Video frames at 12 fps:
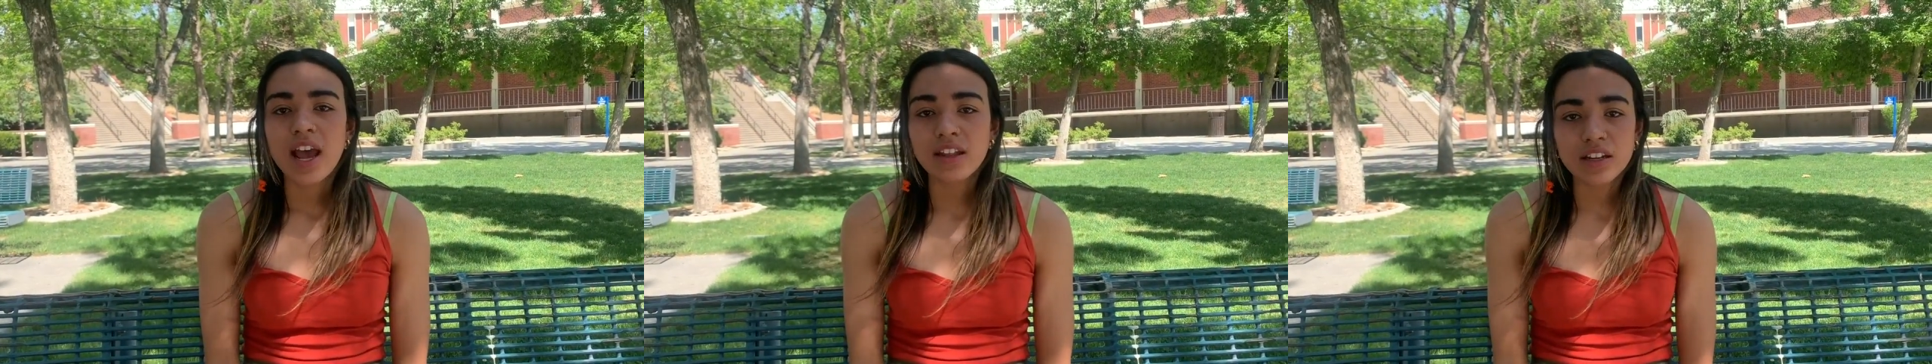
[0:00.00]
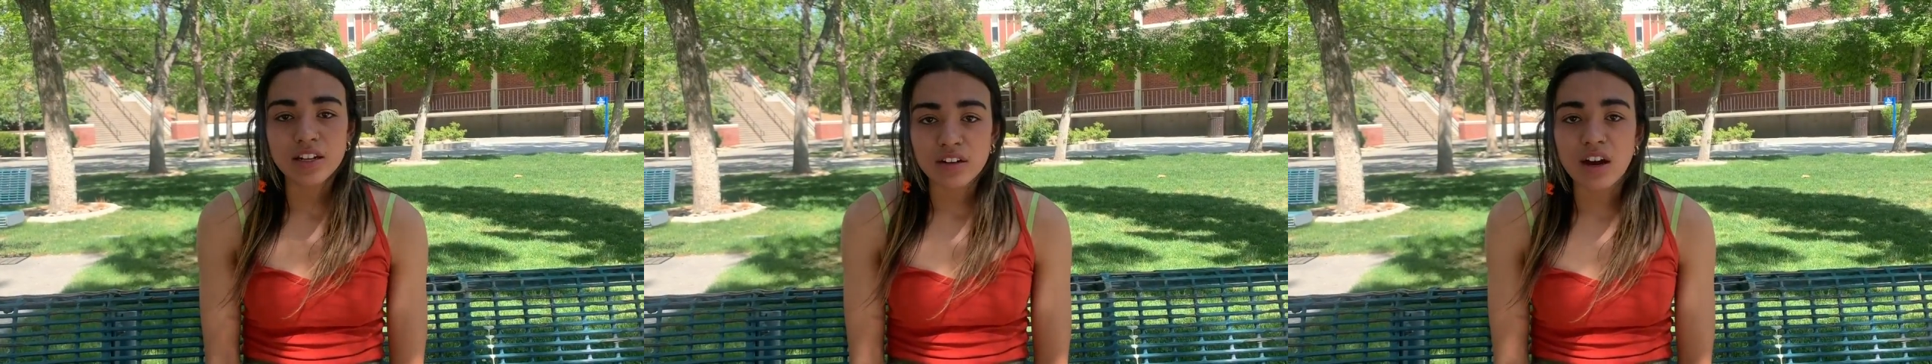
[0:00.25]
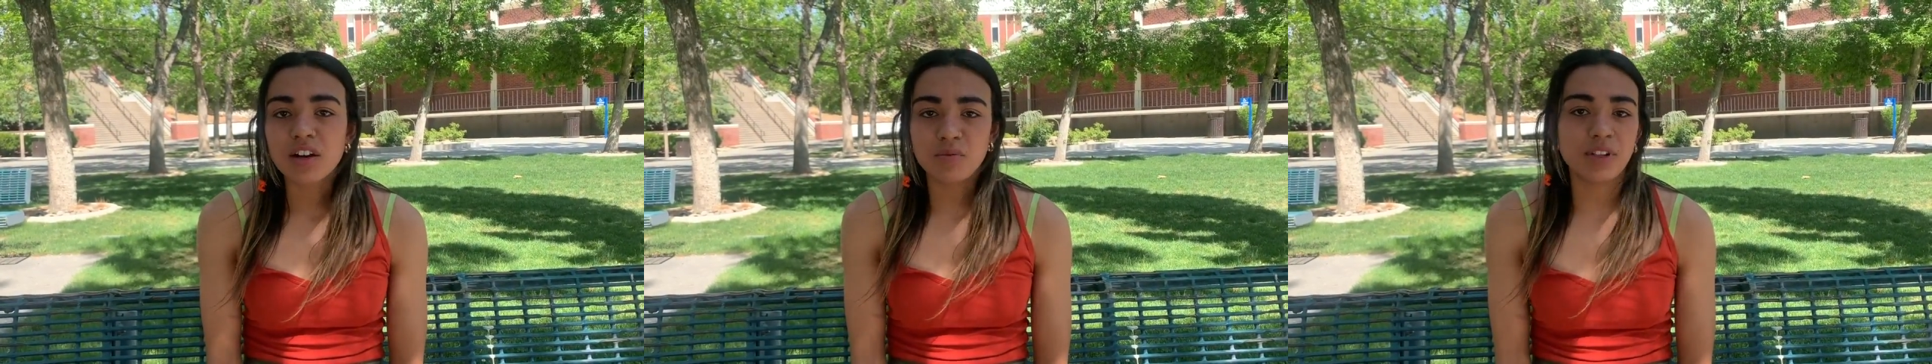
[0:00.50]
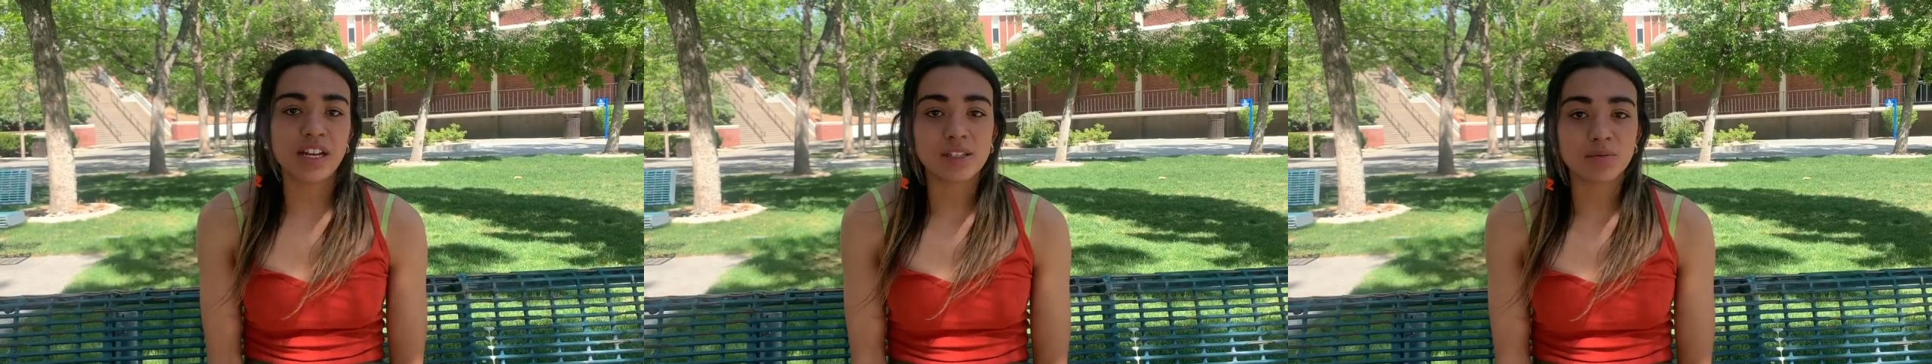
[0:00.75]
and that you're not in
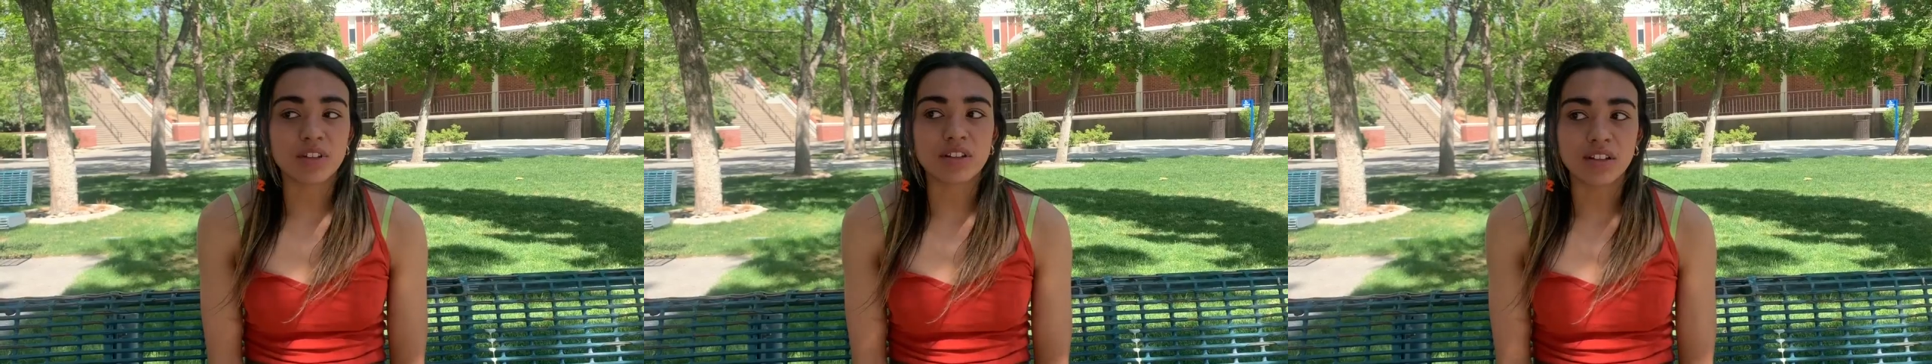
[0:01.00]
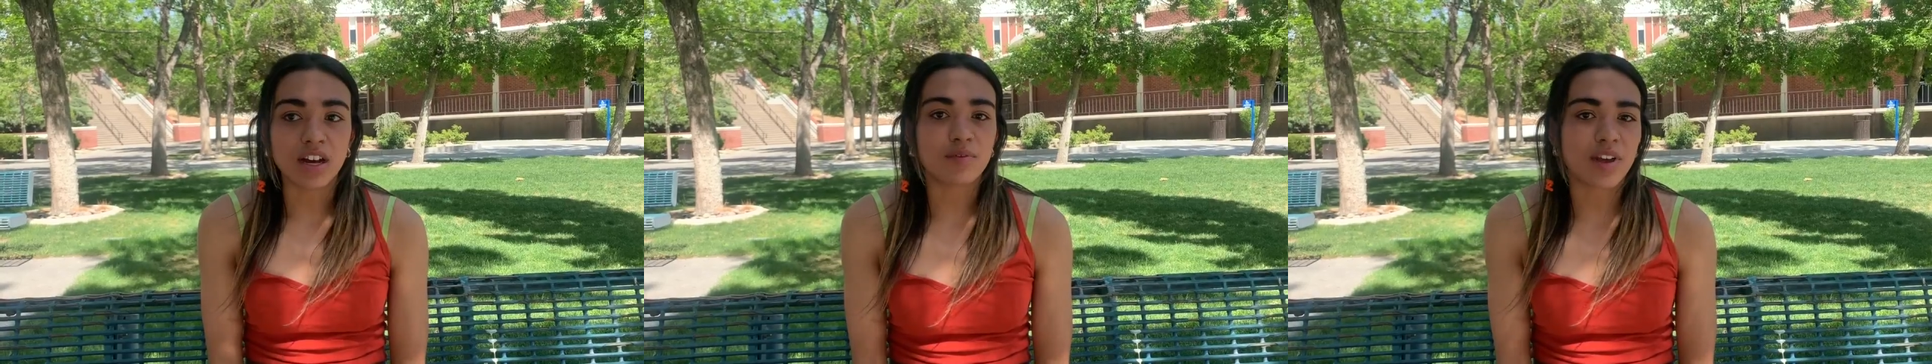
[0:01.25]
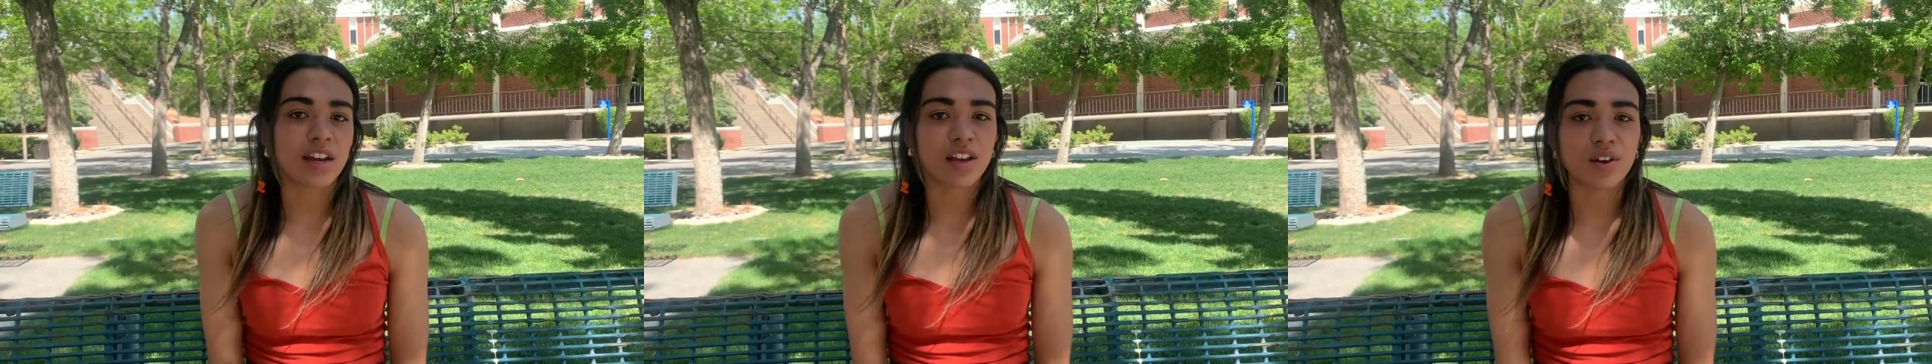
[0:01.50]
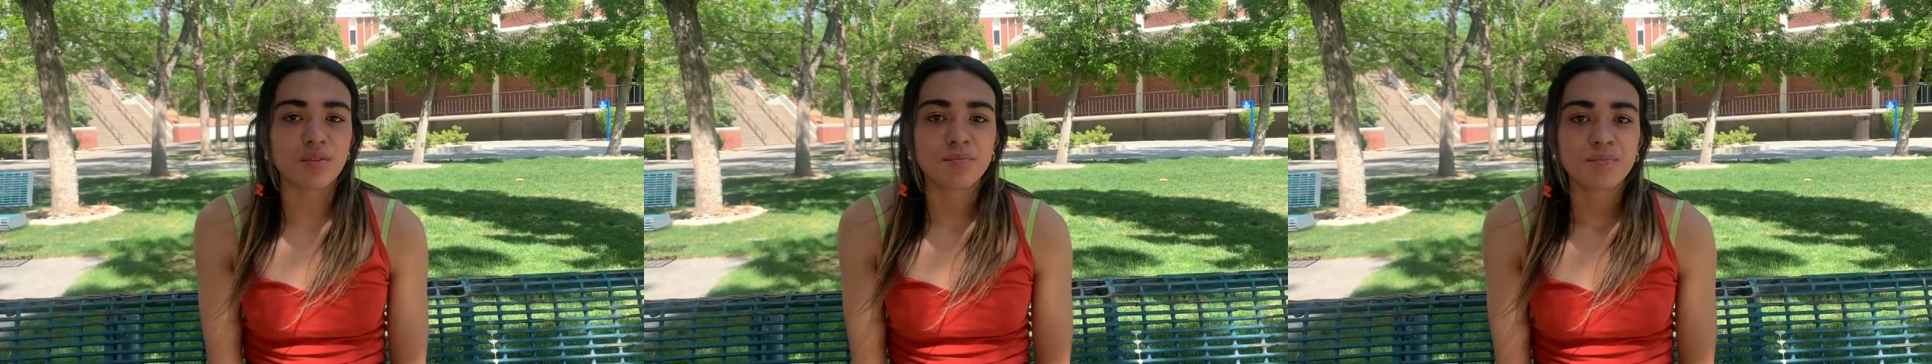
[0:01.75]
a place with a lot of
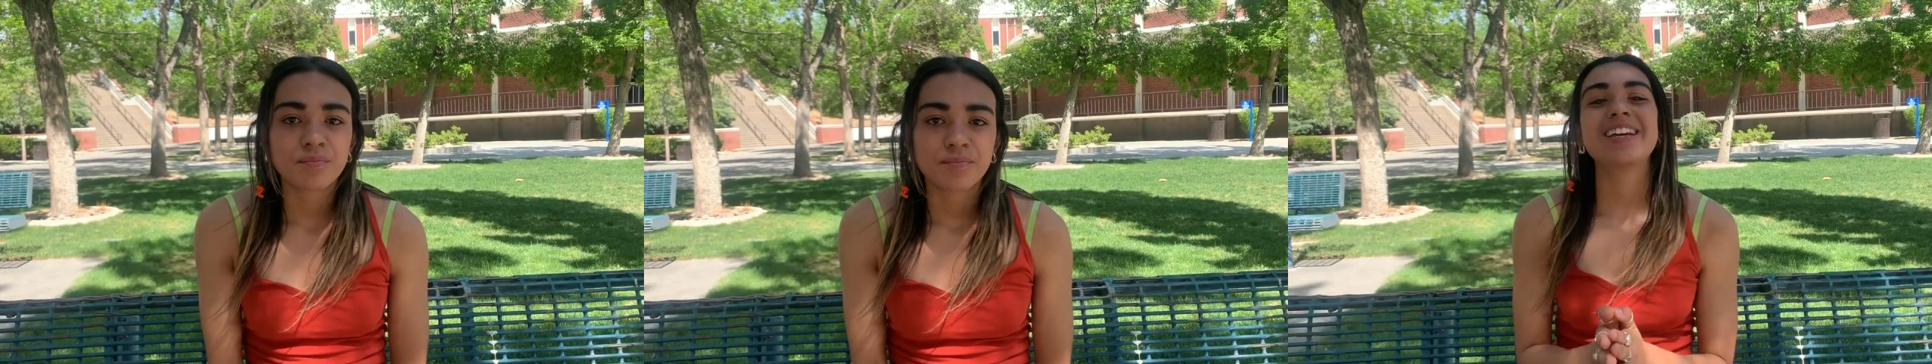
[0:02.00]
echo.